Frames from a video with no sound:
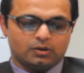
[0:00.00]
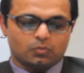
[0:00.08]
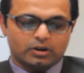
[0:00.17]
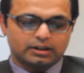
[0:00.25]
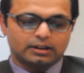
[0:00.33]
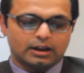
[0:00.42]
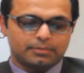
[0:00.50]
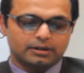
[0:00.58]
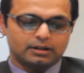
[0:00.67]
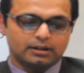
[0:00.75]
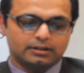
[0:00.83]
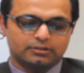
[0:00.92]
working
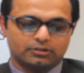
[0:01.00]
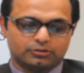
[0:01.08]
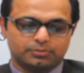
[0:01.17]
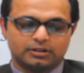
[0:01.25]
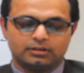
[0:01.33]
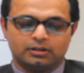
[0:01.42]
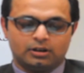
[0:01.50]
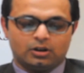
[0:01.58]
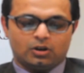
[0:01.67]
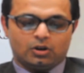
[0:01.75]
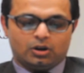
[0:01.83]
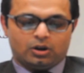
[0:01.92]
capital adjustment,
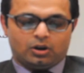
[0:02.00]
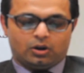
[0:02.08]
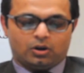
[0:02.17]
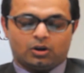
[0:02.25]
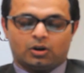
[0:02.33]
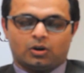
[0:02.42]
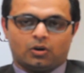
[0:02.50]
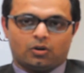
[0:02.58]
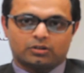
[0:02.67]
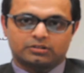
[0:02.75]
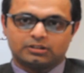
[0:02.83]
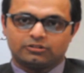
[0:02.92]

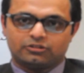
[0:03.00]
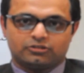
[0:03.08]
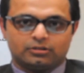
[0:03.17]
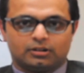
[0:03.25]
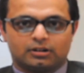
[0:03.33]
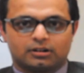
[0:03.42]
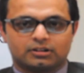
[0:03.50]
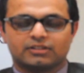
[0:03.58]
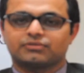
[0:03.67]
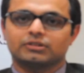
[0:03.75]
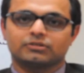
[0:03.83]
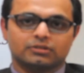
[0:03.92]
or the
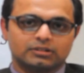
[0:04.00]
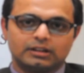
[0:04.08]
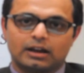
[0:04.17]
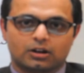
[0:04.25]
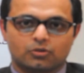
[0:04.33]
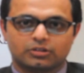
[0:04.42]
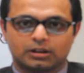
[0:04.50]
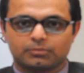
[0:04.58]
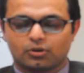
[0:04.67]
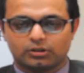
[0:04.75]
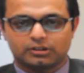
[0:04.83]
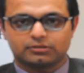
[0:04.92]
difference in the accounting
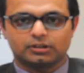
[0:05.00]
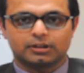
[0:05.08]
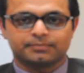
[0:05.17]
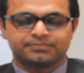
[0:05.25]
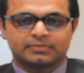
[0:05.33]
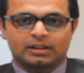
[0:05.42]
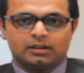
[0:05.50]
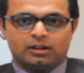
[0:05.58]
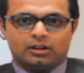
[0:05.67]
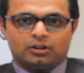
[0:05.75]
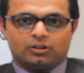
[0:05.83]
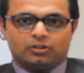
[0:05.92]
policy.
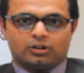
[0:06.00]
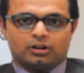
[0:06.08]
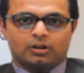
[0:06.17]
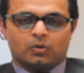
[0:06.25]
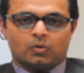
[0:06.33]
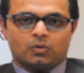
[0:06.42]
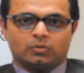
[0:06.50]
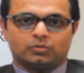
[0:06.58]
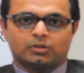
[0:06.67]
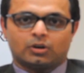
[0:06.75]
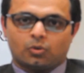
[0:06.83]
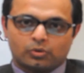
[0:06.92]

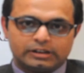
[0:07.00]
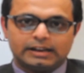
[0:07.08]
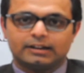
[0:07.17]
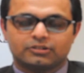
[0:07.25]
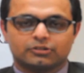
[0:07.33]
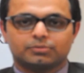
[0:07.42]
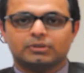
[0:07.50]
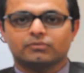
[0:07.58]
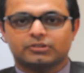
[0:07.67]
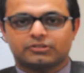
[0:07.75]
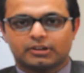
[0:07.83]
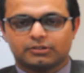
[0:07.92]
The only adjustment
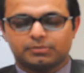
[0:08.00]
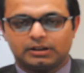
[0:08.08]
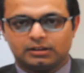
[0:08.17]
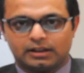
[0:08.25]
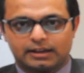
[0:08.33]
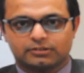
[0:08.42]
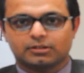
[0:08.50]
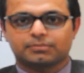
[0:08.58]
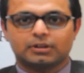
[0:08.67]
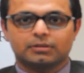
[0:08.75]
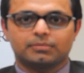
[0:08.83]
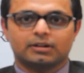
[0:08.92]
which has been
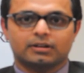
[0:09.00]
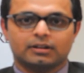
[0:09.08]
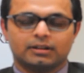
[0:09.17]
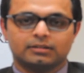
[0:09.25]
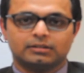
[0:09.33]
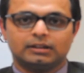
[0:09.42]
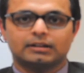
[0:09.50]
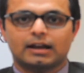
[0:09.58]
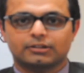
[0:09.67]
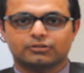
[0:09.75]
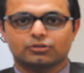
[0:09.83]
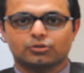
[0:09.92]
accepted by the
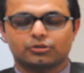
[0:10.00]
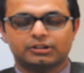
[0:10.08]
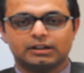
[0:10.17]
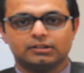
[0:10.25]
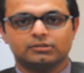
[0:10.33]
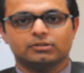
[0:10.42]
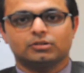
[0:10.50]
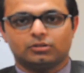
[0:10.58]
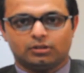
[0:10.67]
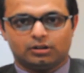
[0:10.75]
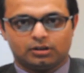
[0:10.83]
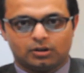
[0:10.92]
tax authorities
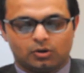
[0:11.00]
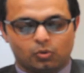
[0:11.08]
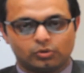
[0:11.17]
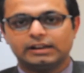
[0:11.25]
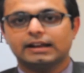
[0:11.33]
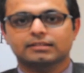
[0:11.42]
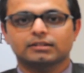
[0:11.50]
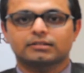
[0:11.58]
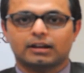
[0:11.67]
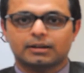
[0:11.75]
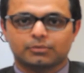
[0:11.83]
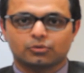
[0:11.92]
only at the
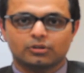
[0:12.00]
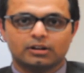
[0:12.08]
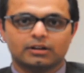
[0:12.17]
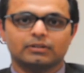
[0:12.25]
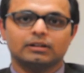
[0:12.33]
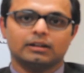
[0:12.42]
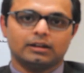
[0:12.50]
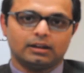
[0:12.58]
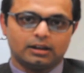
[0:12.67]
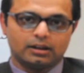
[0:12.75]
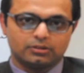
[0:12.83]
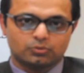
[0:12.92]
tribunal level
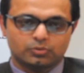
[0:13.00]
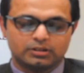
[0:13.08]
is